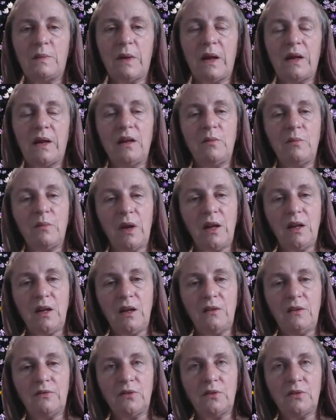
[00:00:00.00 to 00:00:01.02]
spending
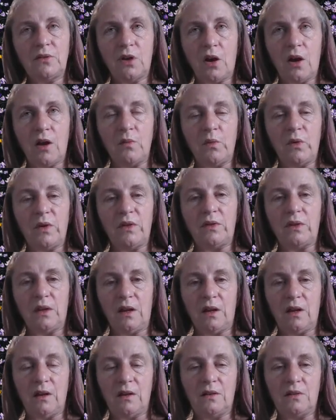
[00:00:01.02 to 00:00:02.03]
meaningful time with
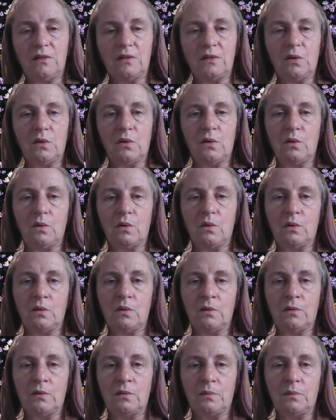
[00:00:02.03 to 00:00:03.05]
the kids
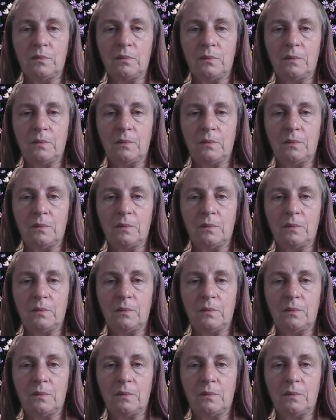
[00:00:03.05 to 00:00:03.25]
or